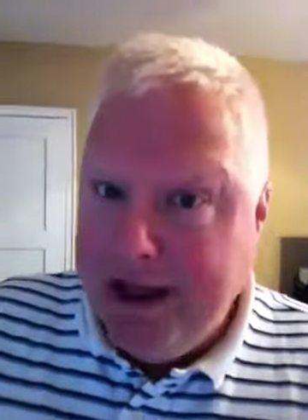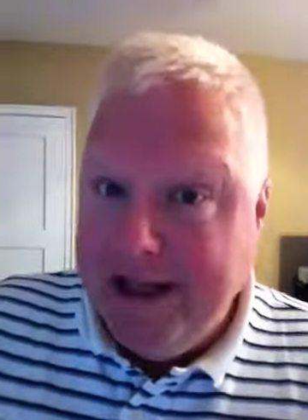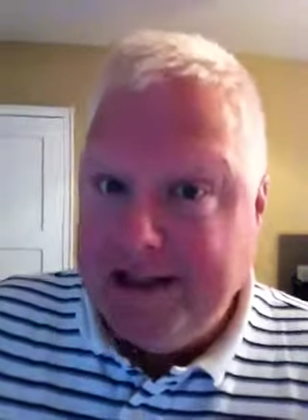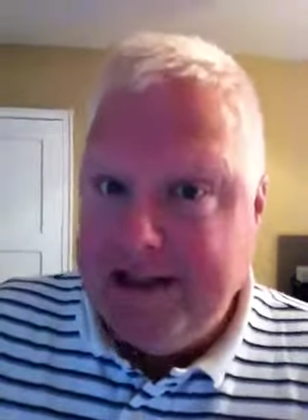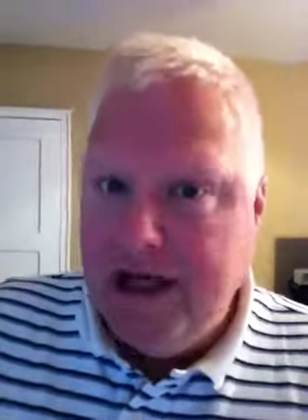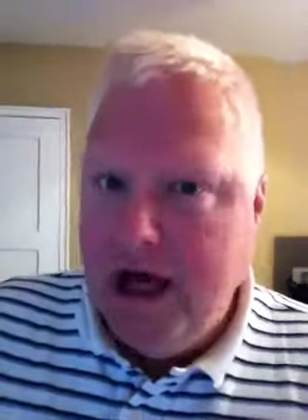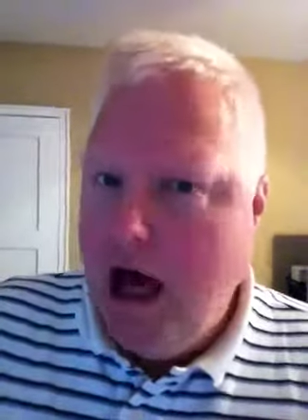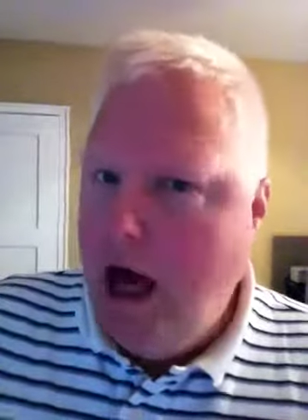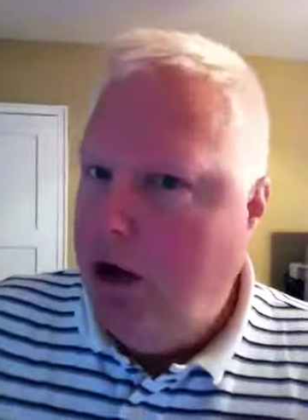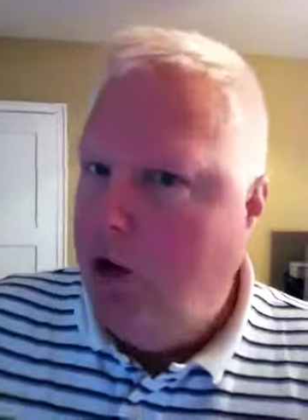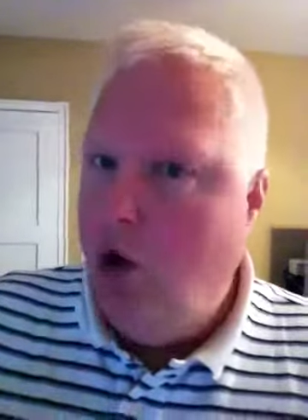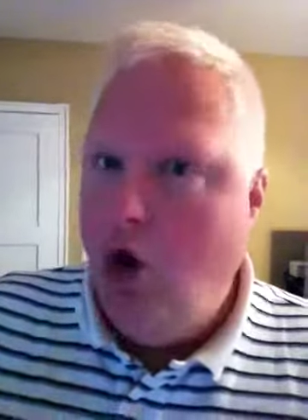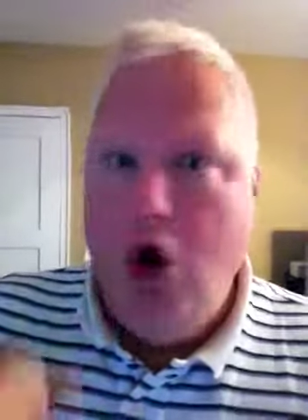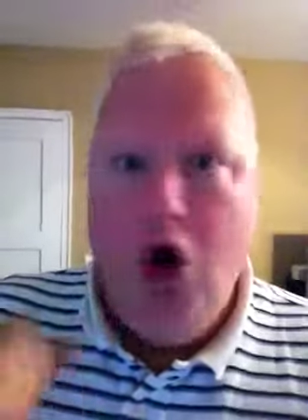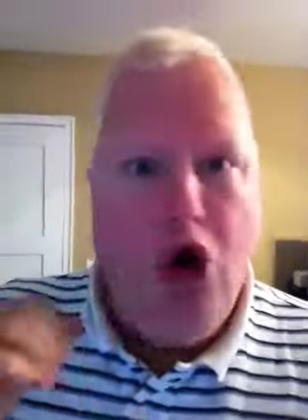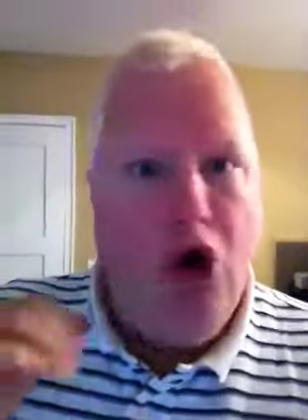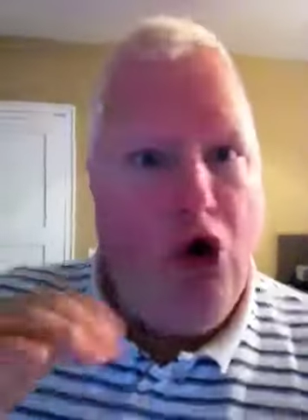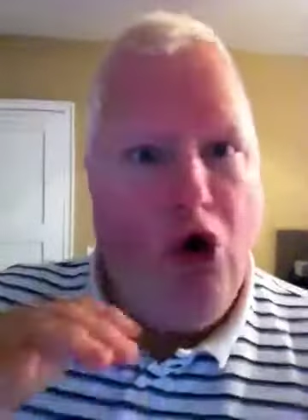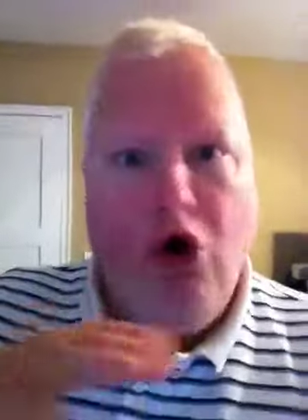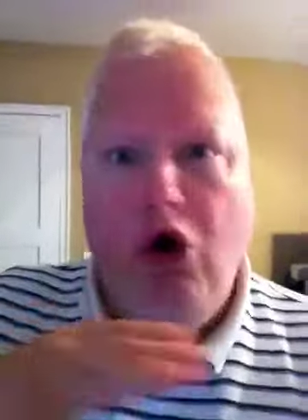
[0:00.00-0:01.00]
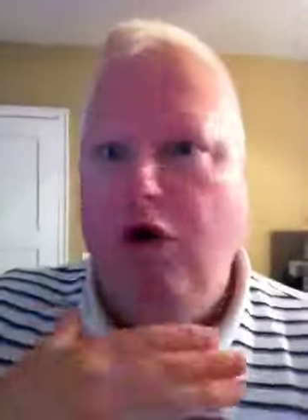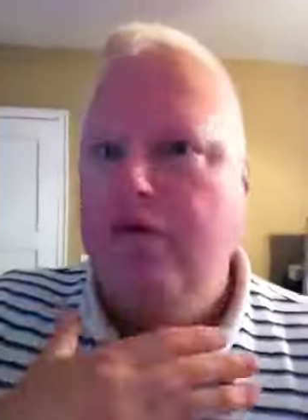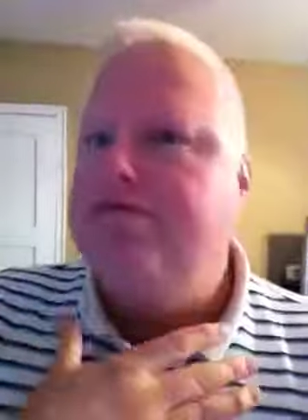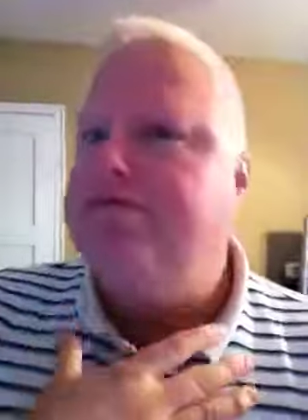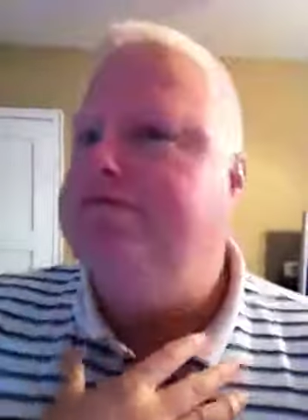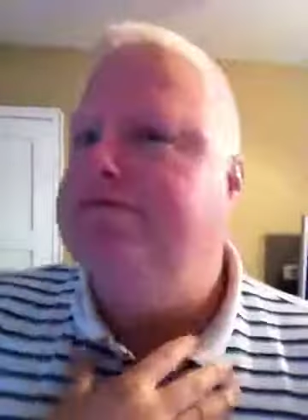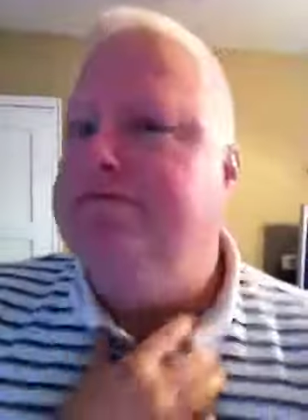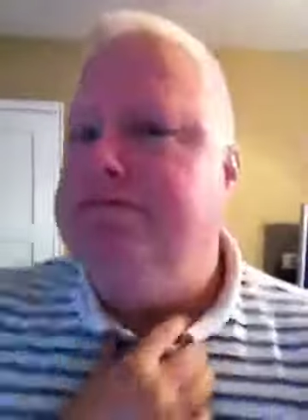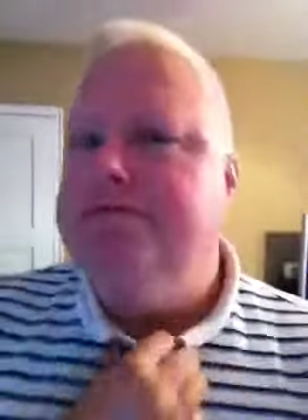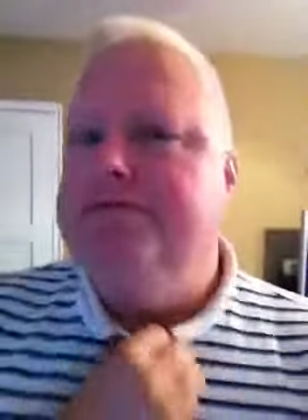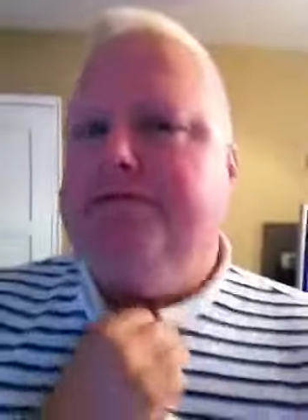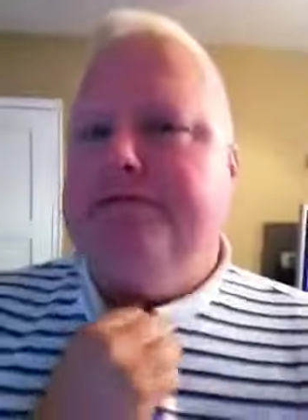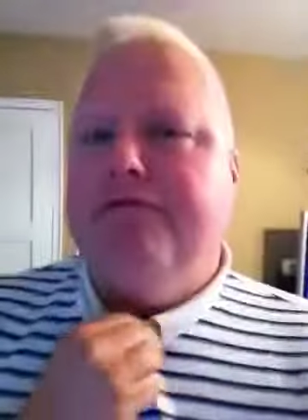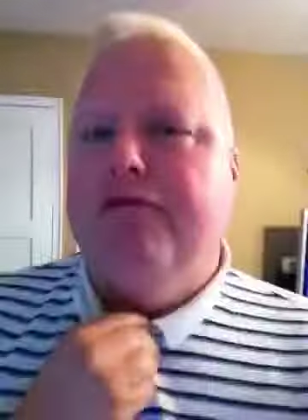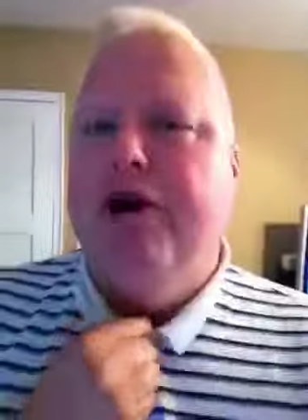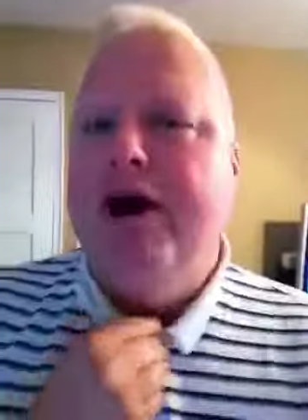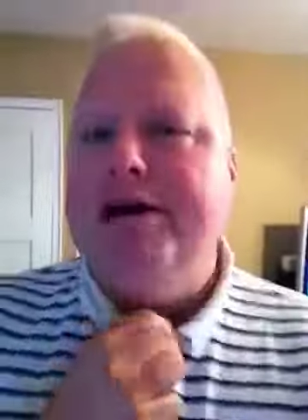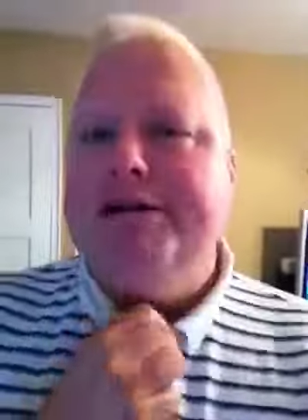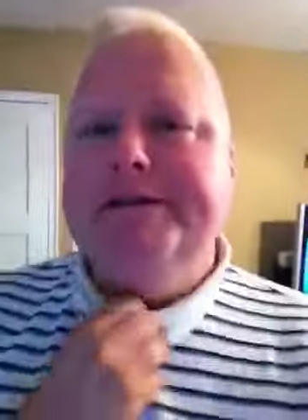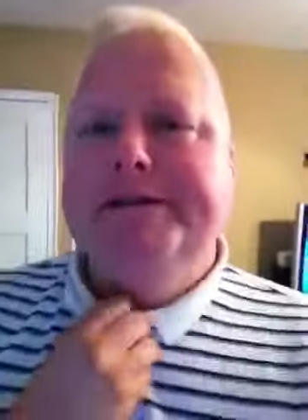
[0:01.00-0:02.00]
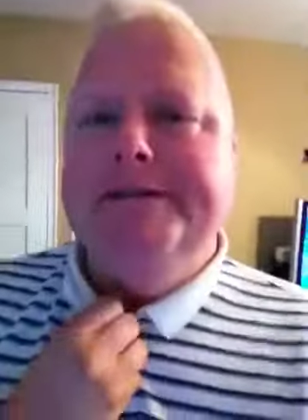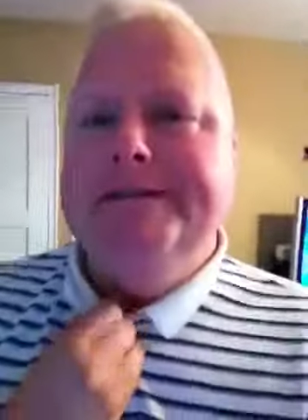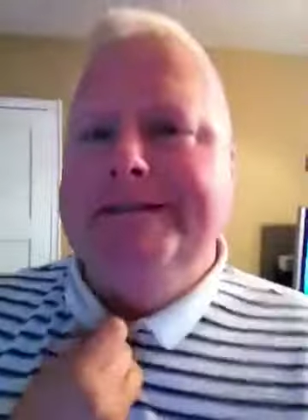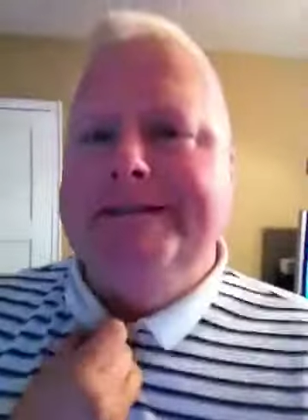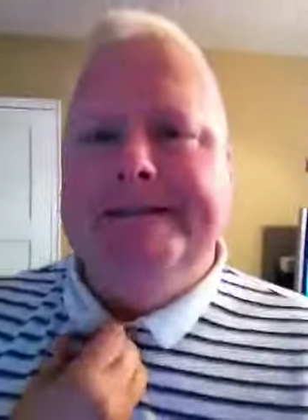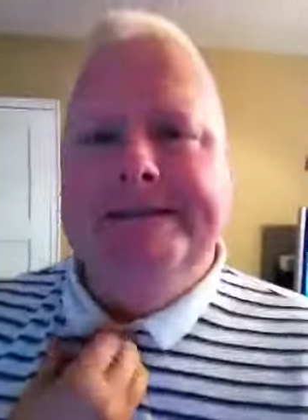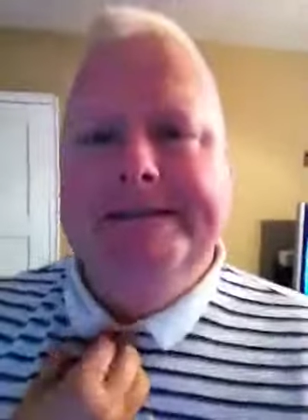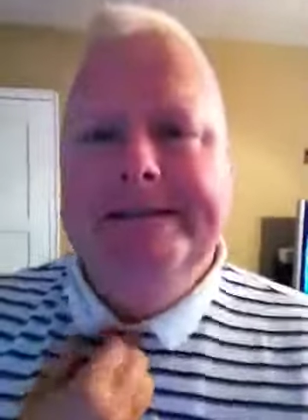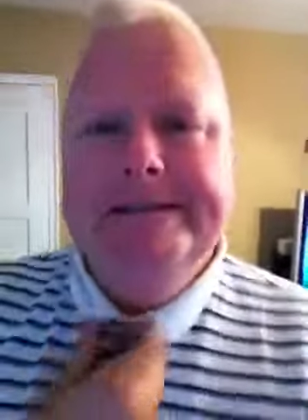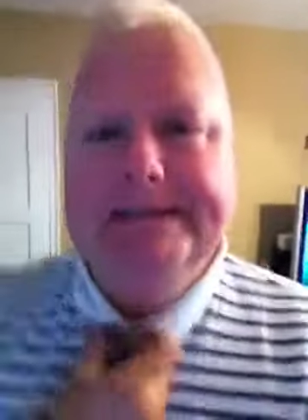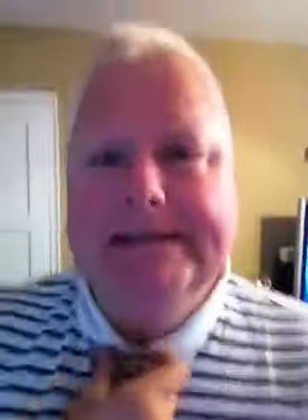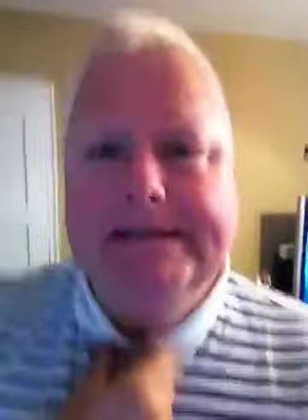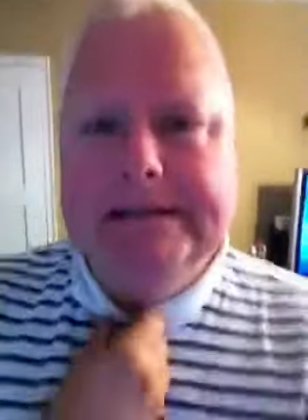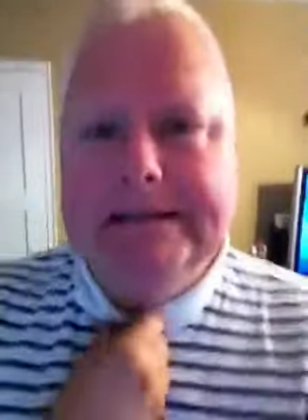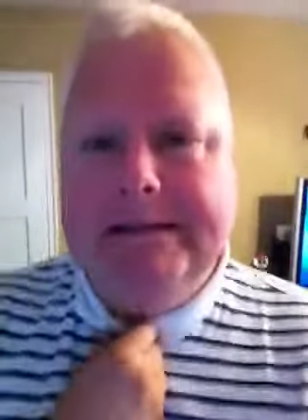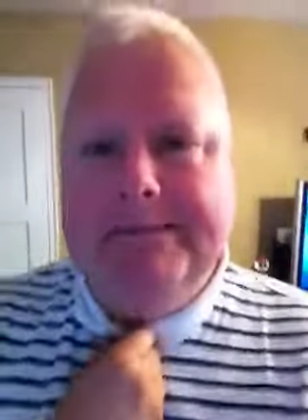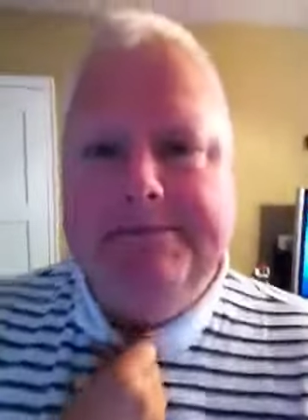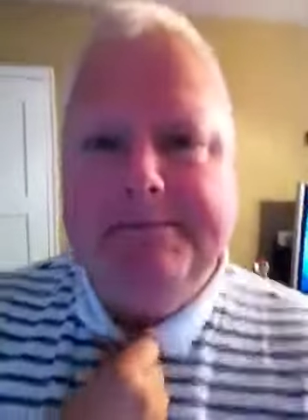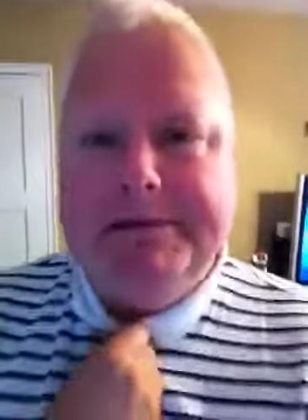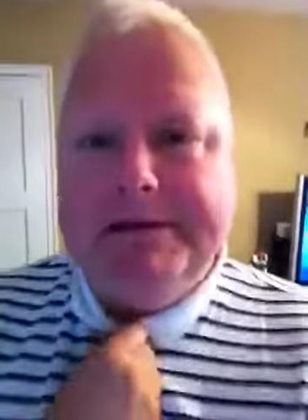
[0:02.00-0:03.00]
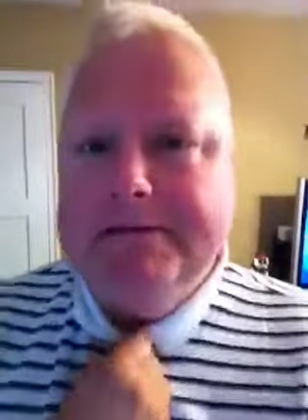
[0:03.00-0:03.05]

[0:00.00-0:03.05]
gets on all fresh and tightened up,